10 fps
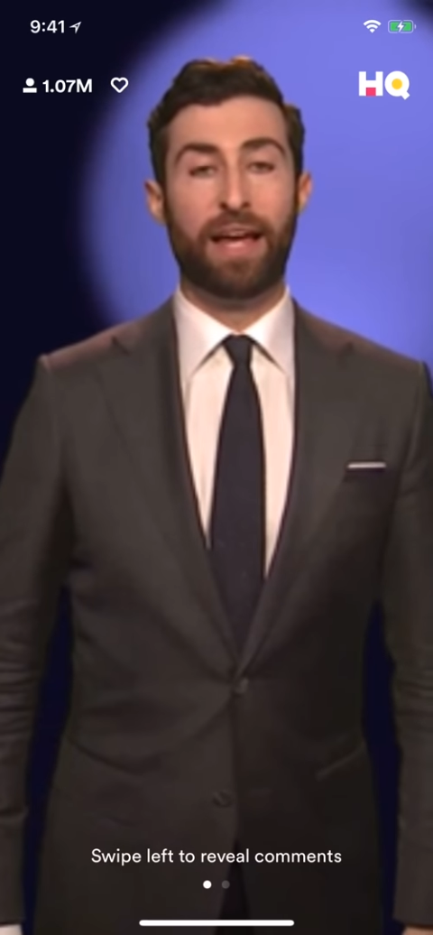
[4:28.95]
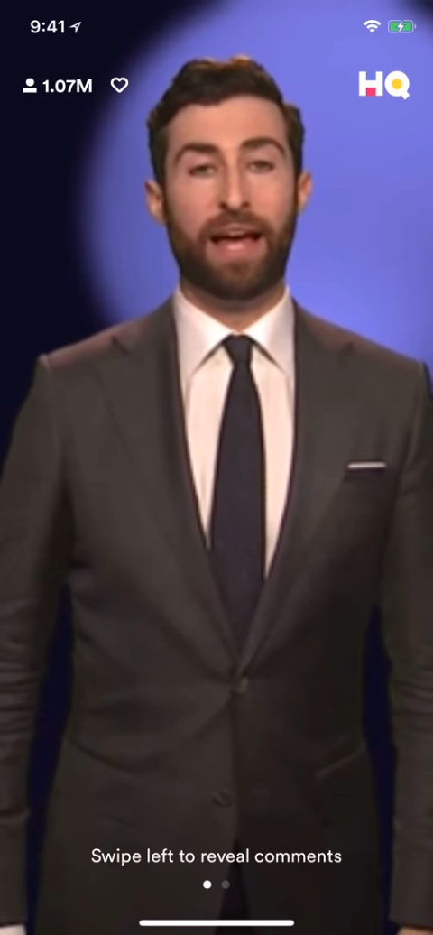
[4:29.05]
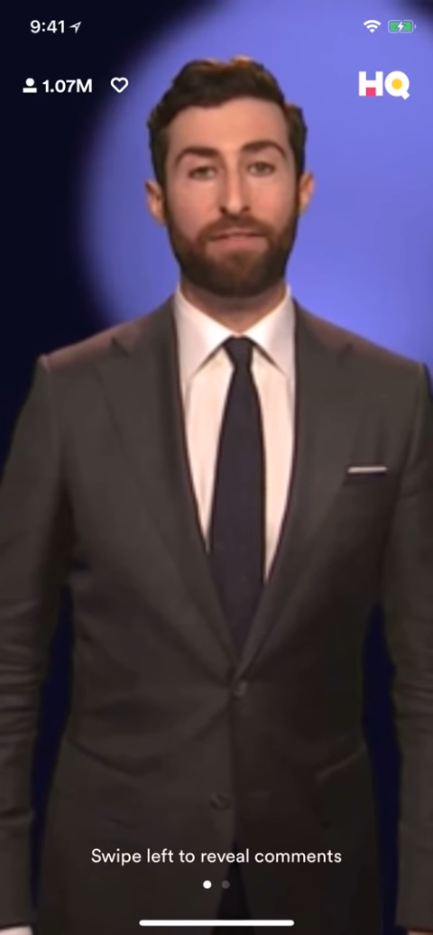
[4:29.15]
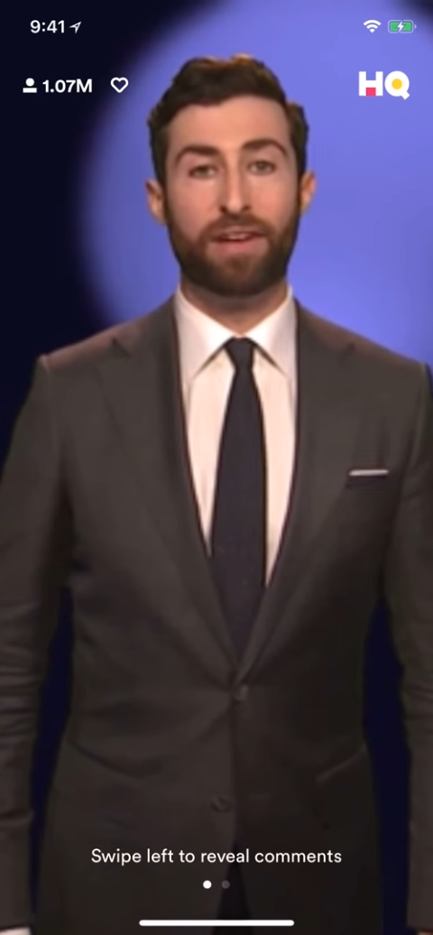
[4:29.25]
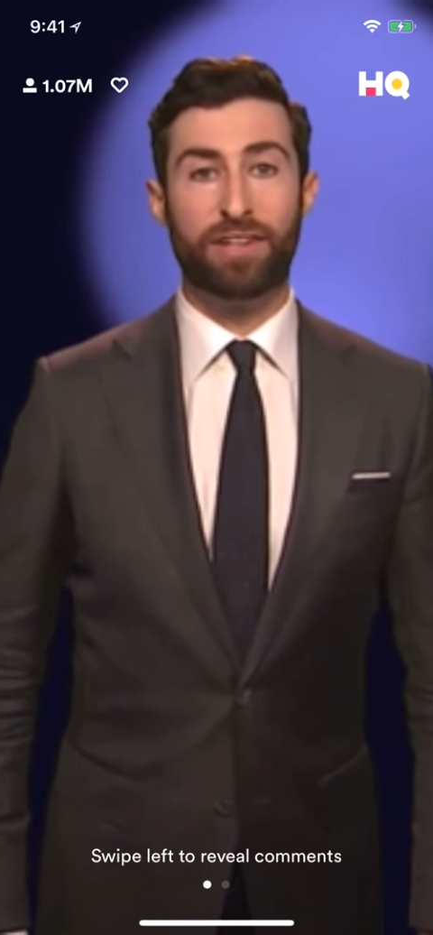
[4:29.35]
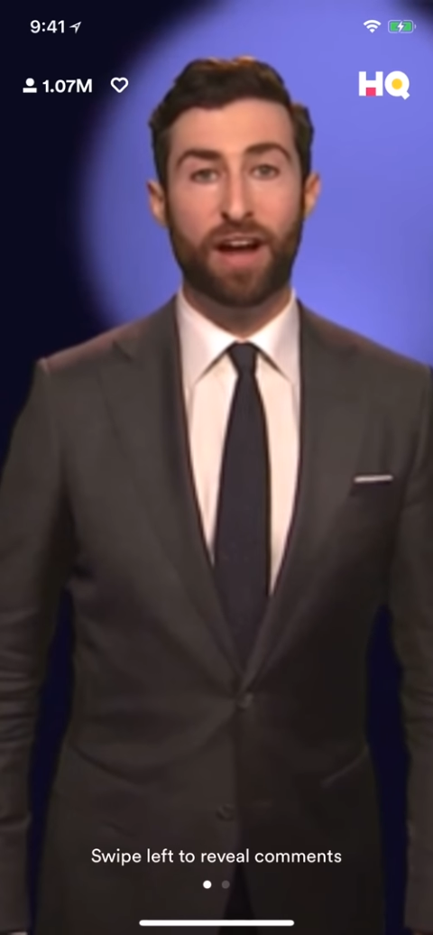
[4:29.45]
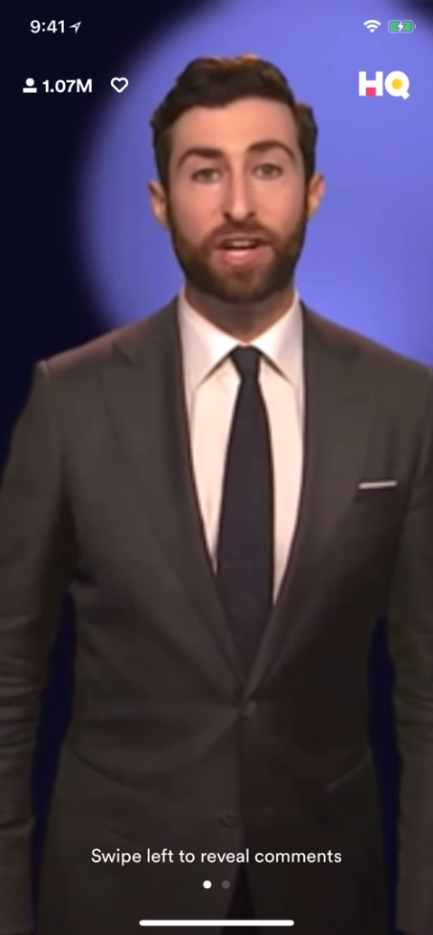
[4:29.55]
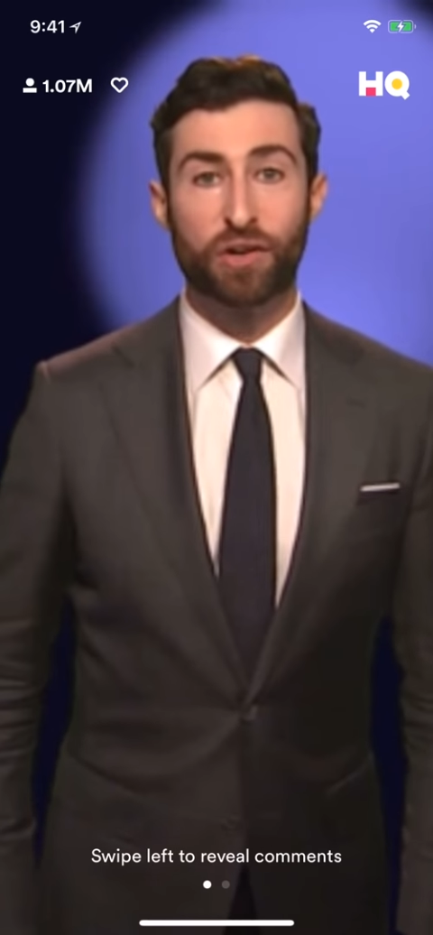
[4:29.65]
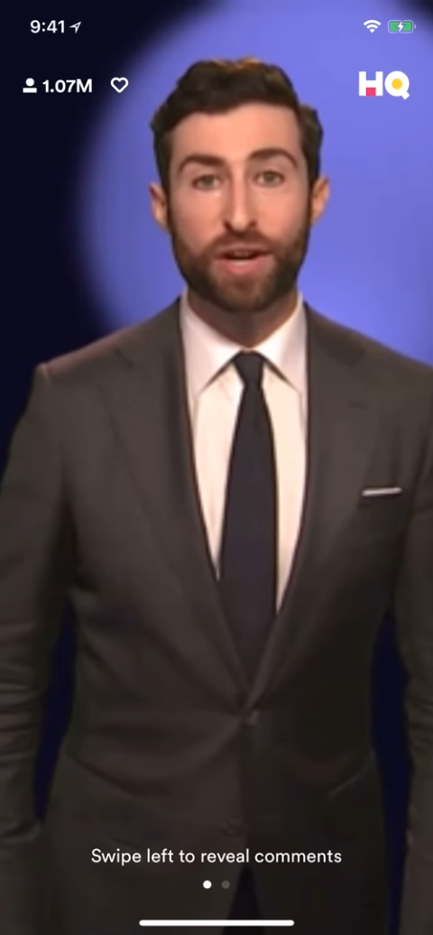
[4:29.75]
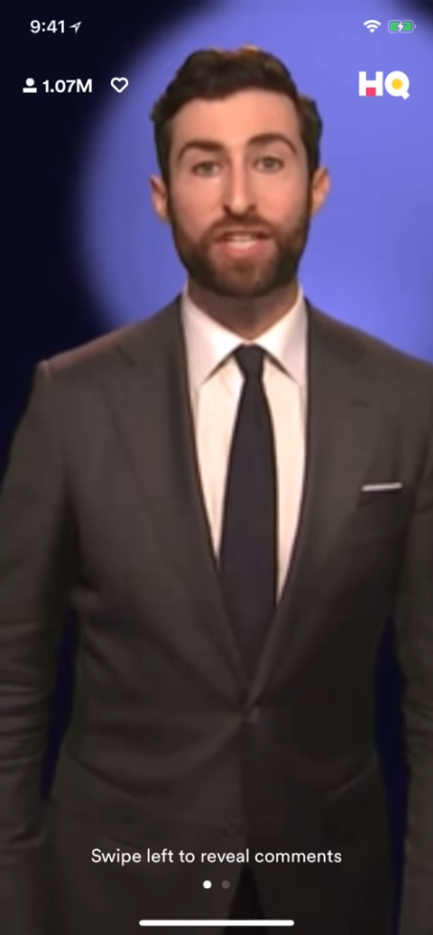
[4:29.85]
Have you done
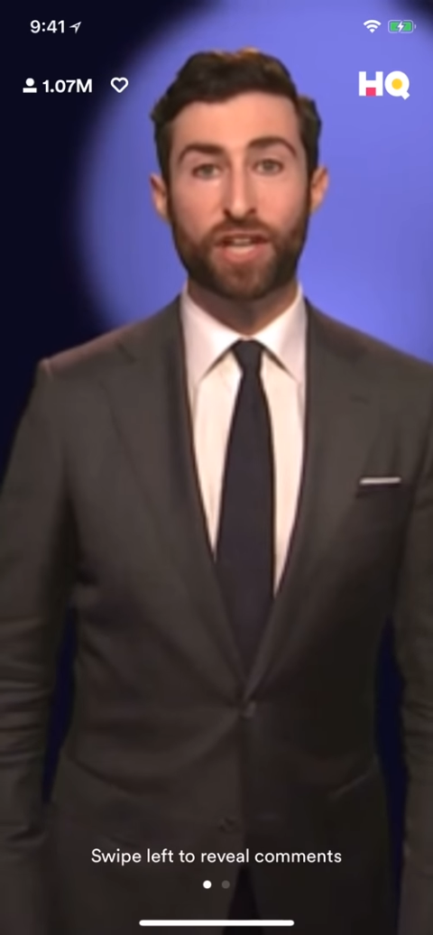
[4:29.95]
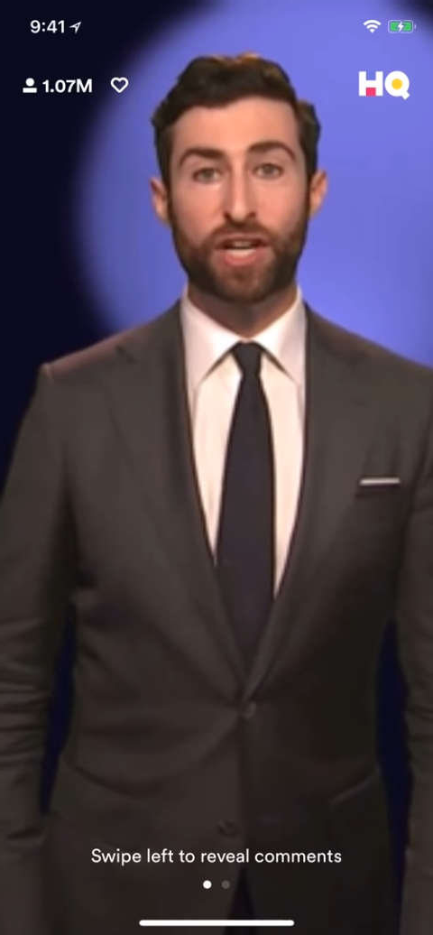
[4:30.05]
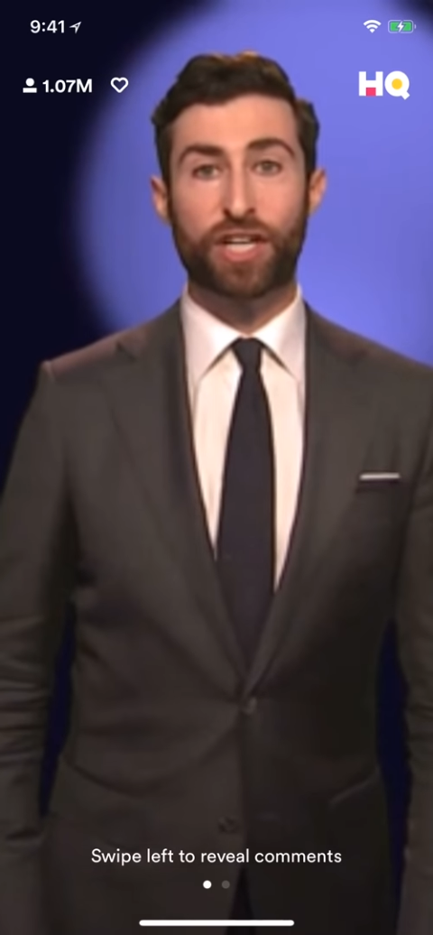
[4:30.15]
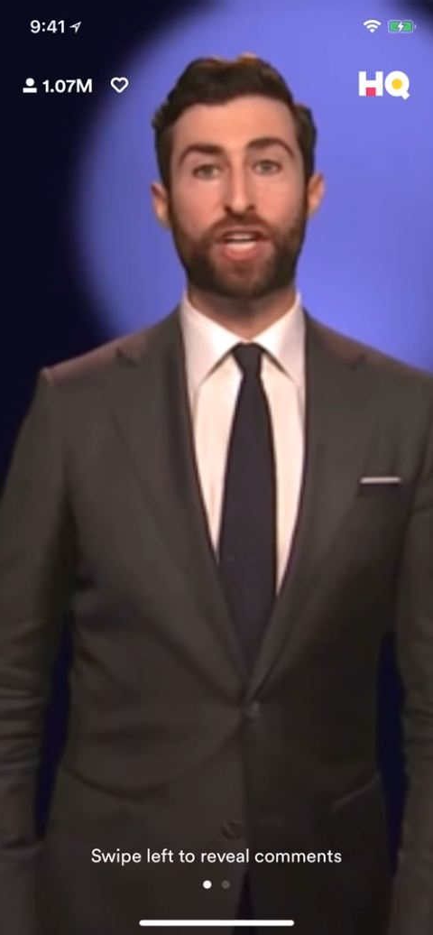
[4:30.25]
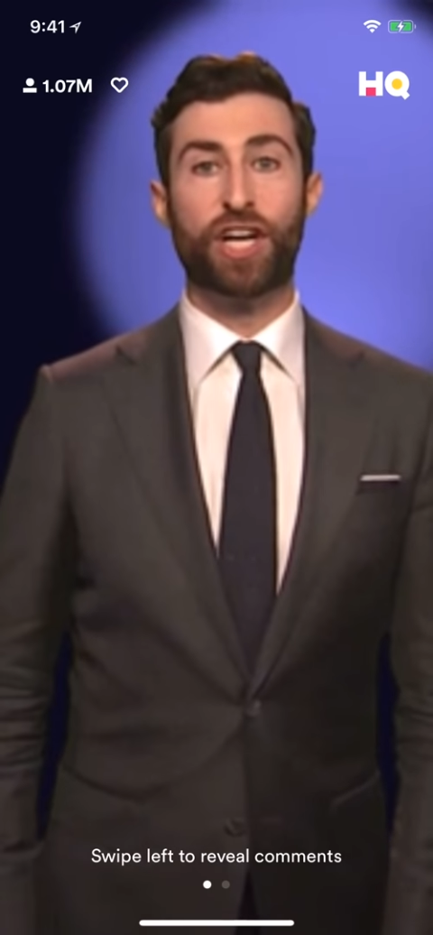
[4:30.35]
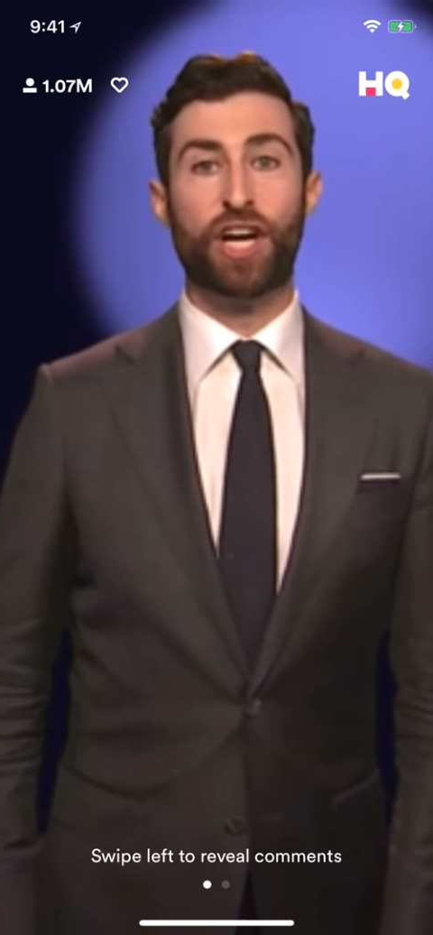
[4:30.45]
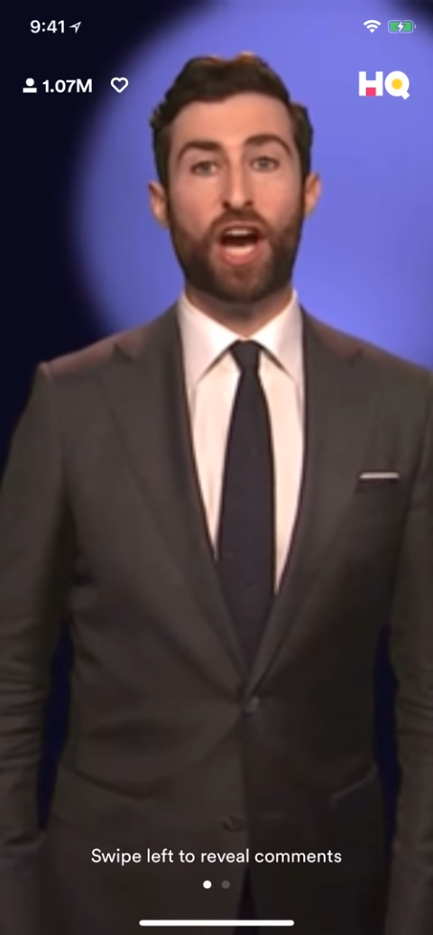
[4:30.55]
your research?